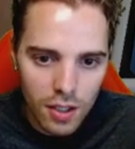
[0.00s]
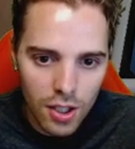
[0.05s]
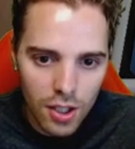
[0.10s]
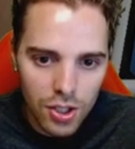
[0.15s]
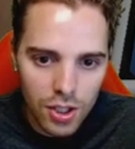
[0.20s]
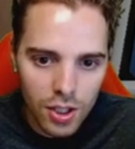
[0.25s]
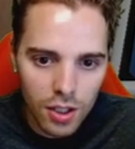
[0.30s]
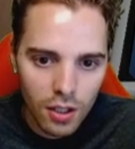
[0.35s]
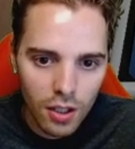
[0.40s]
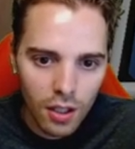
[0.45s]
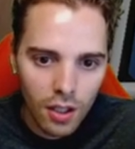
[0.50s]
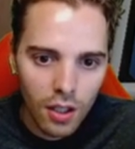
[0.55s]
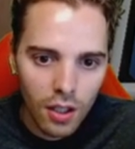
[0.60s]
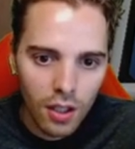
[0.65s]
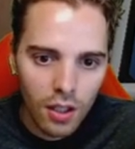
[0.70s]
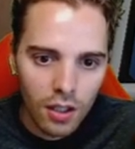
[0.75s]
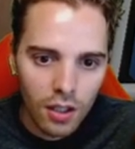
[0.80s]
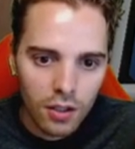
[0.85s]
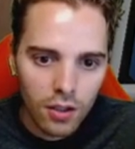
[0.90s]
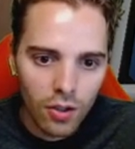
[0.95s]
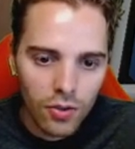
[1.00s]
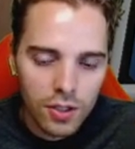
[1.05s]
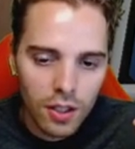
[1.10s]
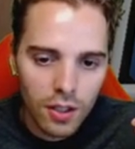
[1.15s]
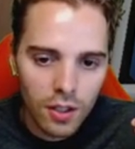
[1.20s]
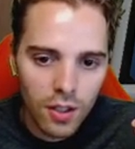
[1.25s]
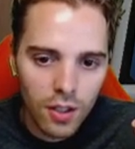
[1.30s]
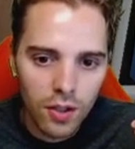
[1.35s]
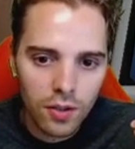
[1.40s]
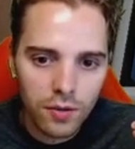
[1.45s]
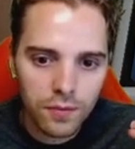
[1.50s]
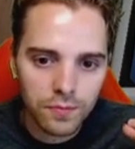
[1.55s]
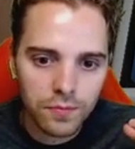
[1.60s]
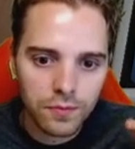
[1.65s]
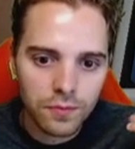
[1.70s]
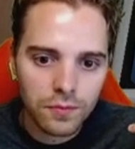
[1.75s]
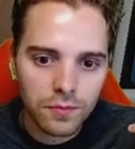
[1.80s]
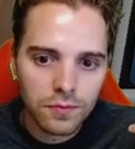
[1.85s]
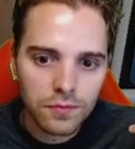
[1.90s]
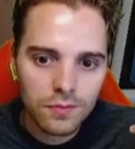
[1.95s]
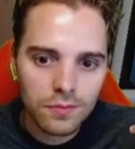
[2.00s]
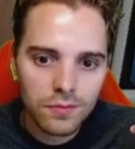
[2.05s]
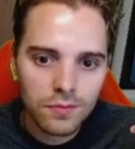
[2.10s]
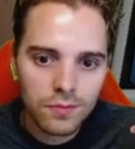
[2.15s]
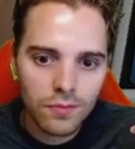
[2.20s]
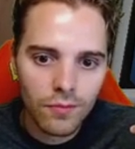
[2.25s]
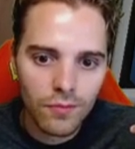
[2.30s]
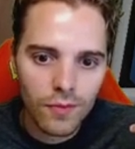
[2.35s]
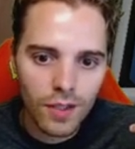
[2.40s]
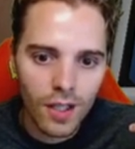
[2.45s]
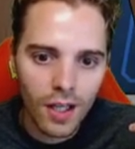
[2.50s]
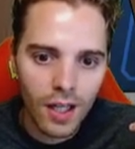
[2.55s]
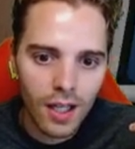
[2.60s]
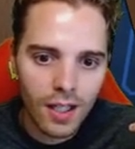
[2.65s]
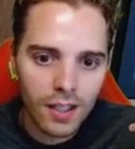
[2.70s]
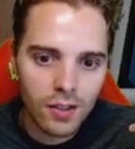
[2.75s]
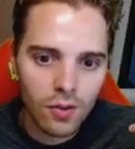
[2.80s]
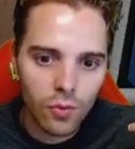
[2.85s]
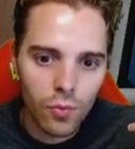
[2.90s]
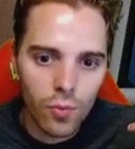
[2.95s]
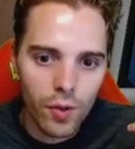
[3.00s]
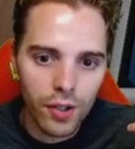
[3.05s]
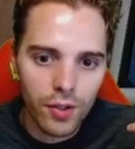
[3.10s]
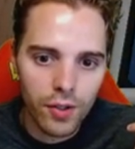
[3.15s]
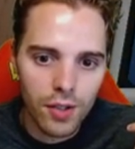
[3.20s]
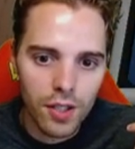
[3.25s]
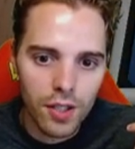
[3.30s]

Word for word: energy goes here. And the water